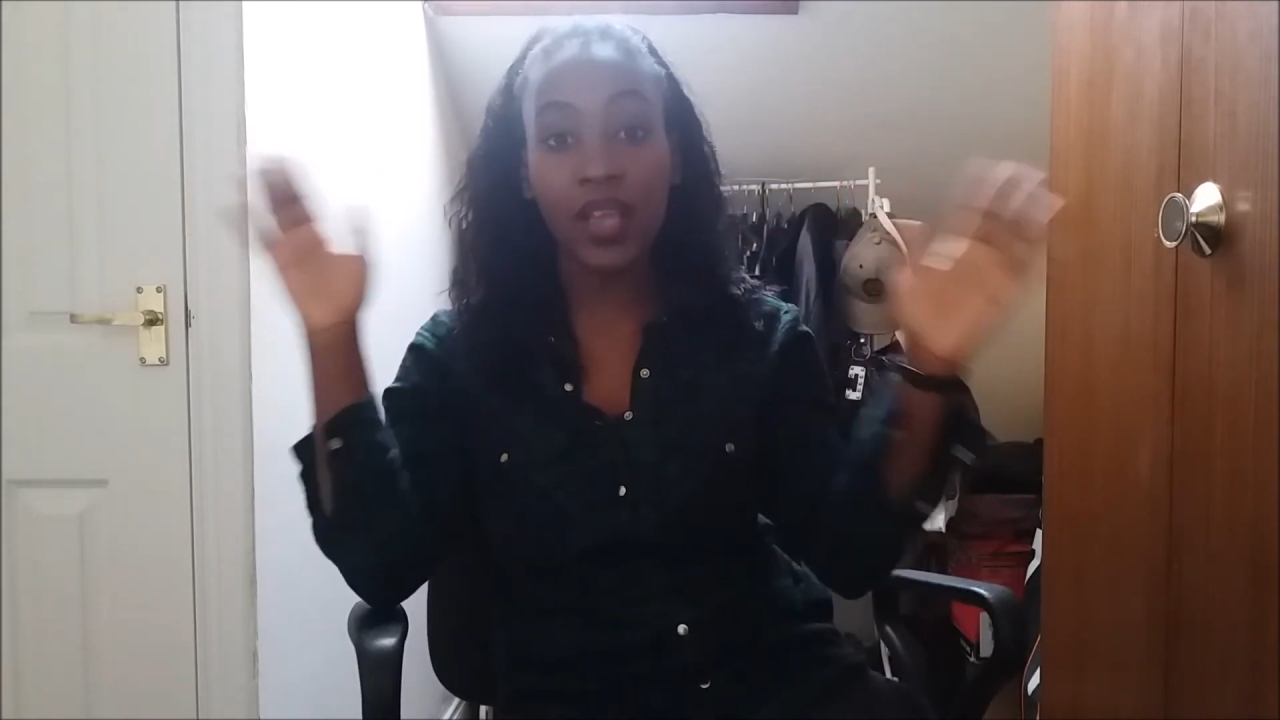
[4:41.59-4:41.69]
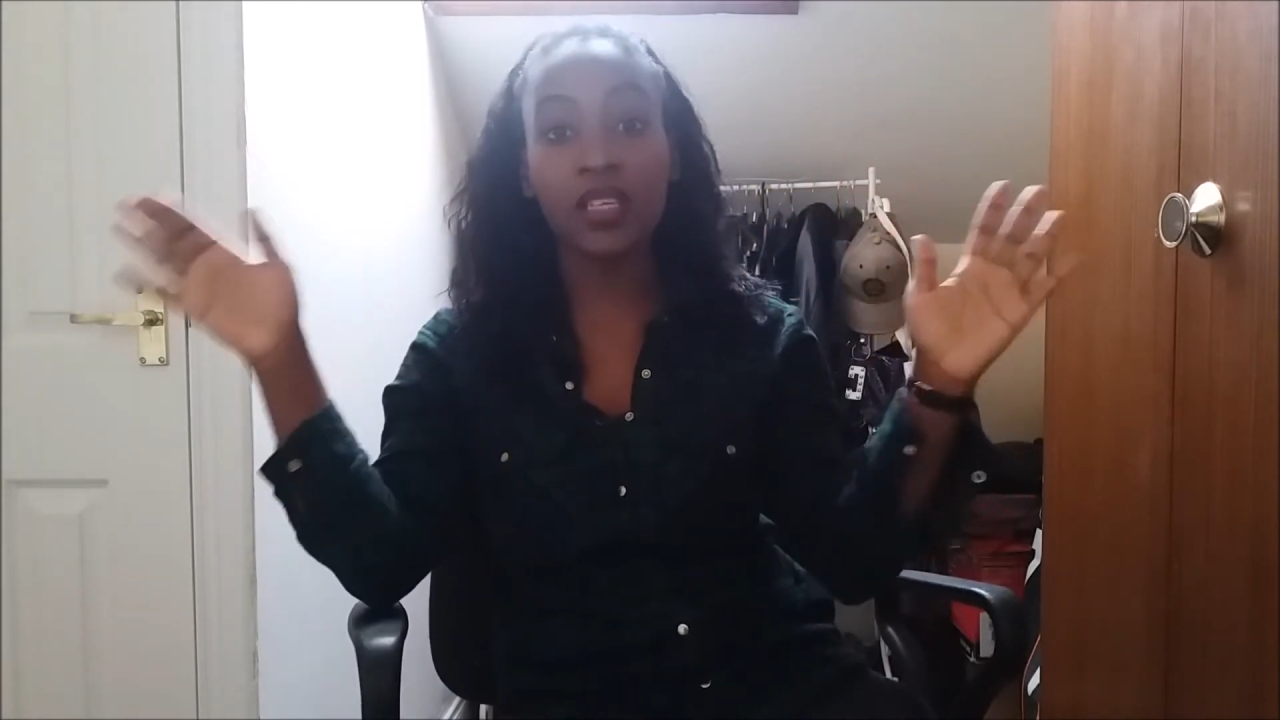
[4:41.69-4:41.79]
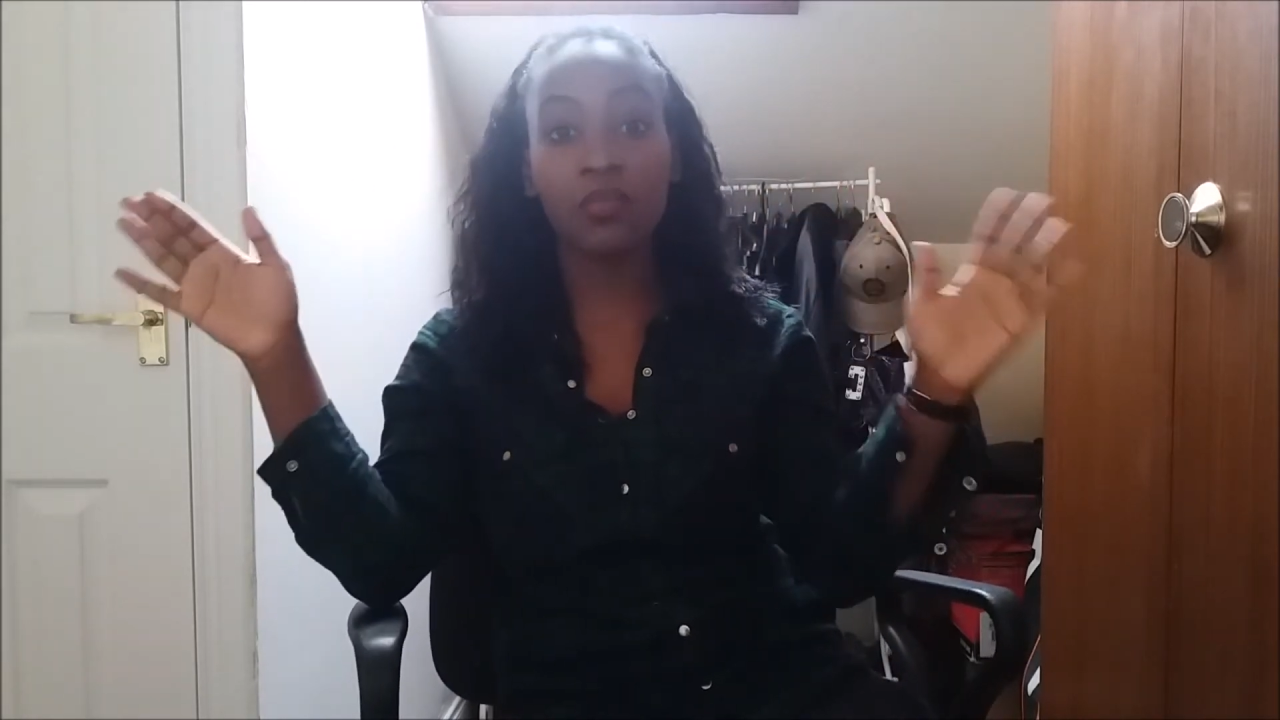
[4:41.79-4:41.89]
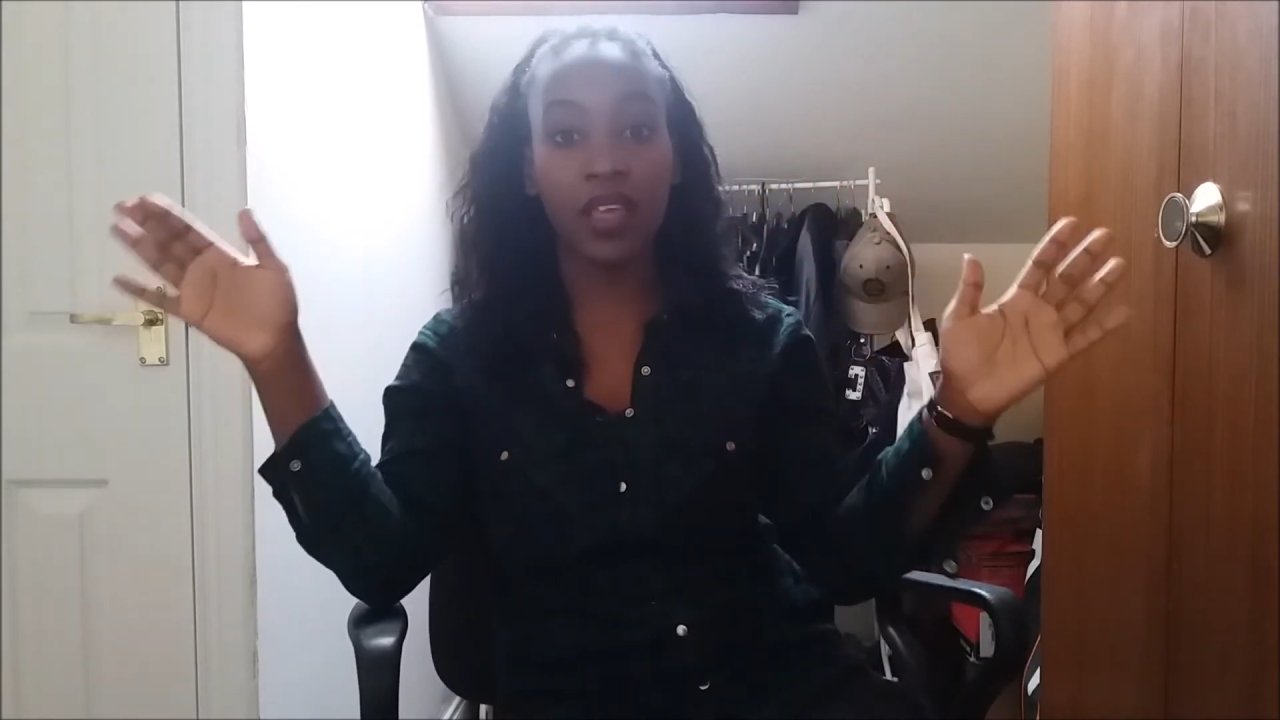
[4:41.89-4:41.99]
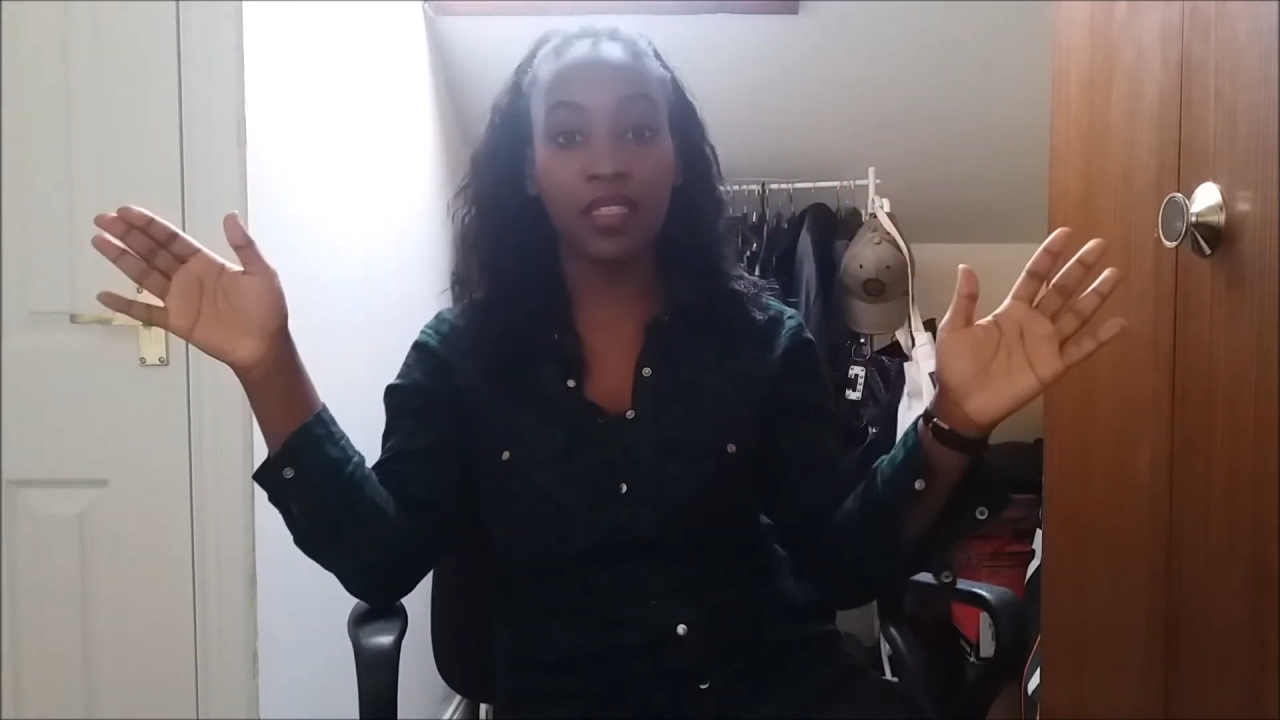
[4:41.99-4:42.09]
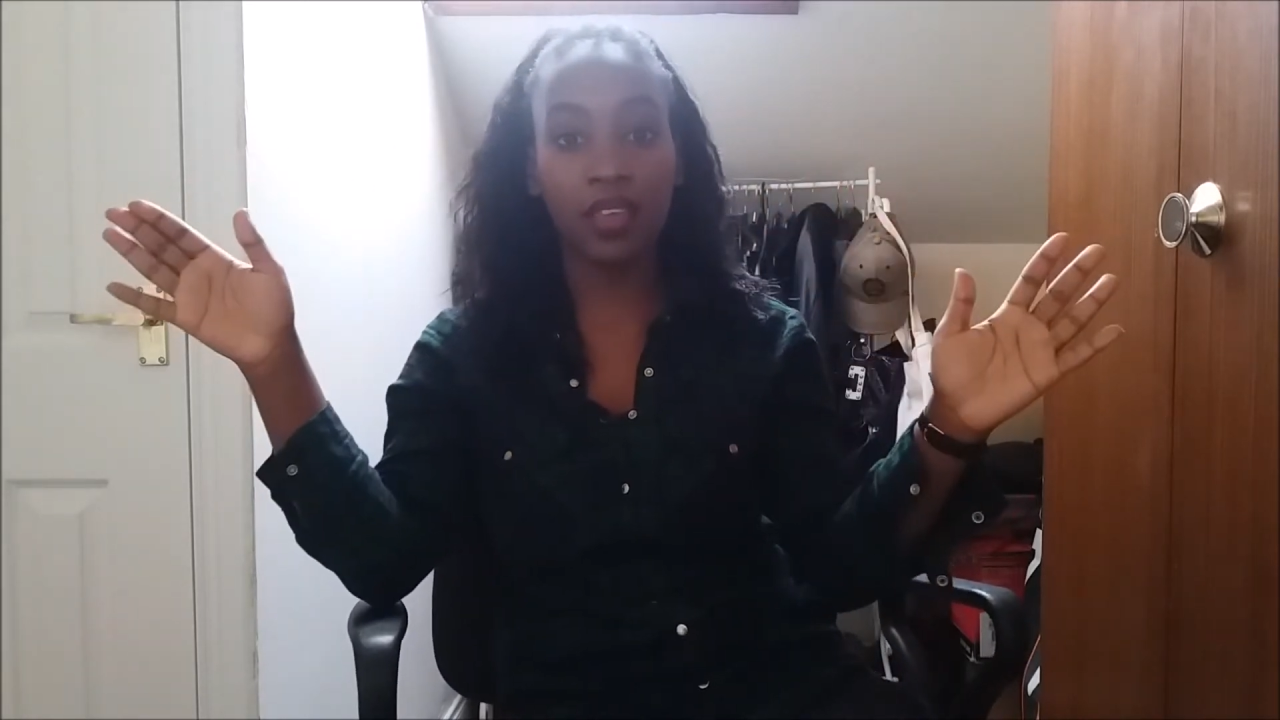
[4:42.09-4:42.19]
my